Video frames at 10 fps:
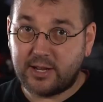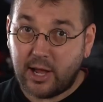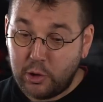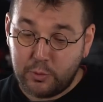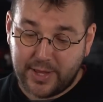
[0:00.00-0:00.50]
I
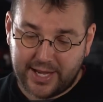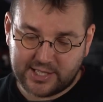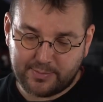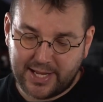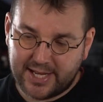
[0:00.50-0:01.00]
hope that
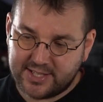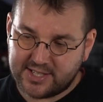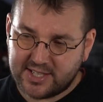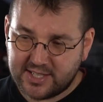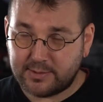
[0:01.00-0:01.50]

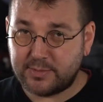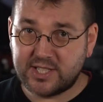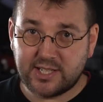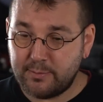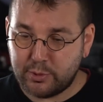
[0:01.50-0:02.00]
explains some
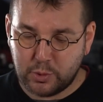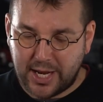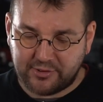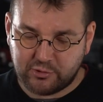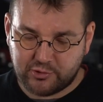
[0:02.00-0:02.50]
simple
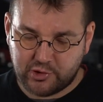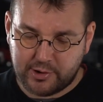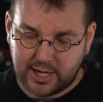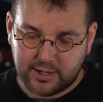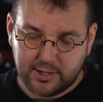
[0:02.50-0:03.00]
lateral
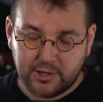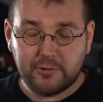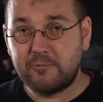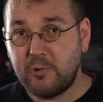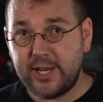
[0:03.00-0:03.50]
truing.
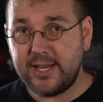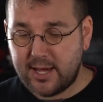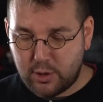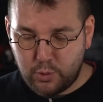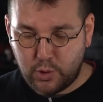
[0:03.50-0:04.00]
Right
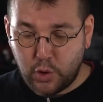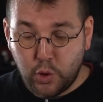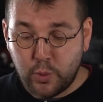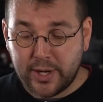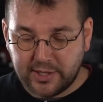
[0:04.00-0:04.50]
now,
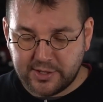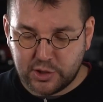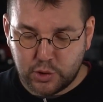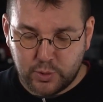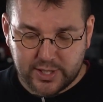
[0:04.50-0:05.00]
all we're going to
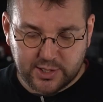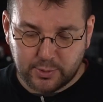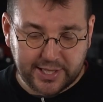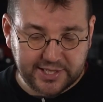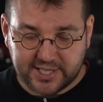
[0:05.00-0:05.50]
do is
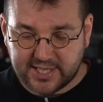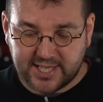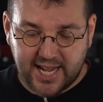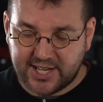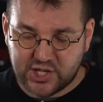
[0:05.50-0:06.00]
we're going to
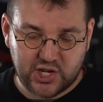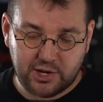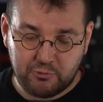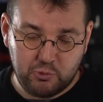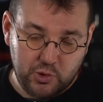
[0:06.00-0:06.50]
sketch a
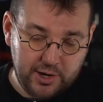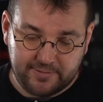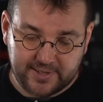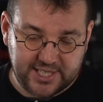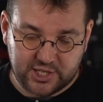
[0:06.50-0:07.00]

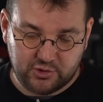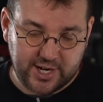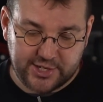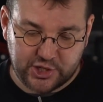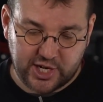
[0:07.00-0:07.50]
roughly
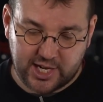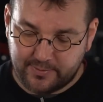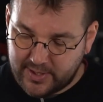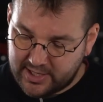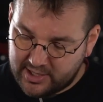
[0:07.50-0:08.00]
straight
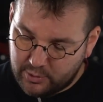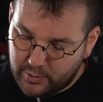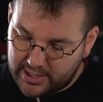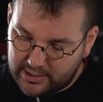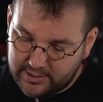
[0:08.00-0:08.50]
shape in our
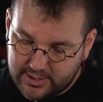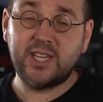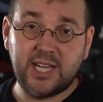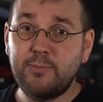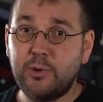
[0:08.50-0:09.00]
wheel.
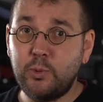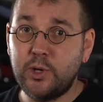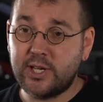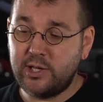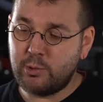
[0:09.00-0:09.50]
Keep on
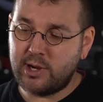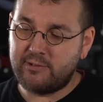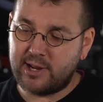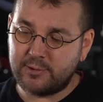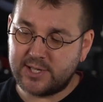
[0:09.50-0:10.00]
working your way
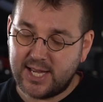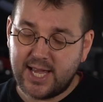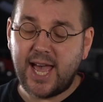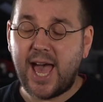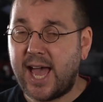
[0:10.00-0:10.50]
around,
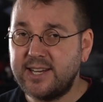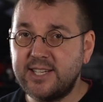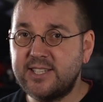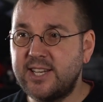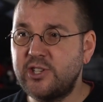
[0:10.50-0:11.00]

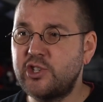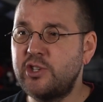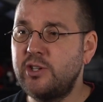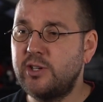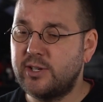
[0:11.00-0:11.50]
adding
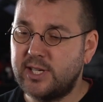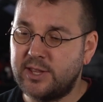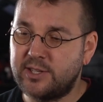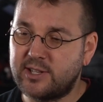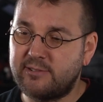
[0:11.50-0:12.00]
tension
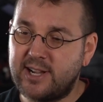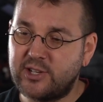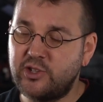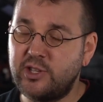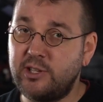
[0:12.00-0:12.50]
in the
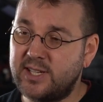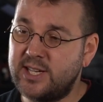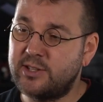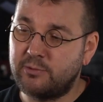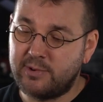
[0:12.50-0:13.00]
direction that you
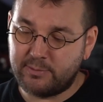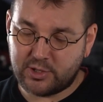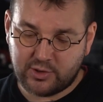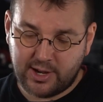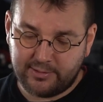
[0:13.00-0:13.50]
need the rim to
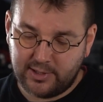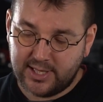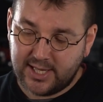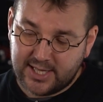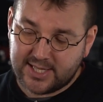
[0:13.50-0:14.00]
travel,
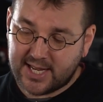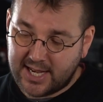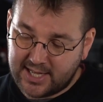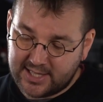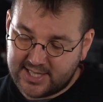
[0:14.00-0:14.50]

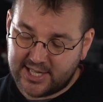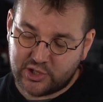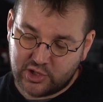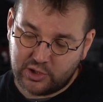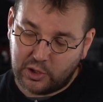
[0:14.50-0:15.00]
taking
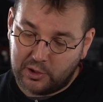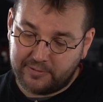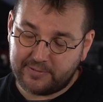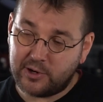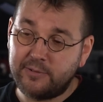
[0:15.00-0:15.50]
tension
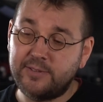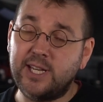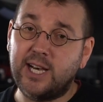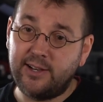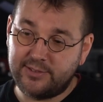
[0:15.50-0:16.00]
off of
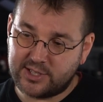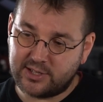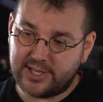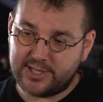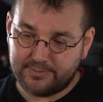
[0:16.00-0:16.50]
the other
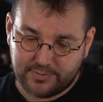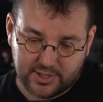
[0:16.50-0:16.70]
side.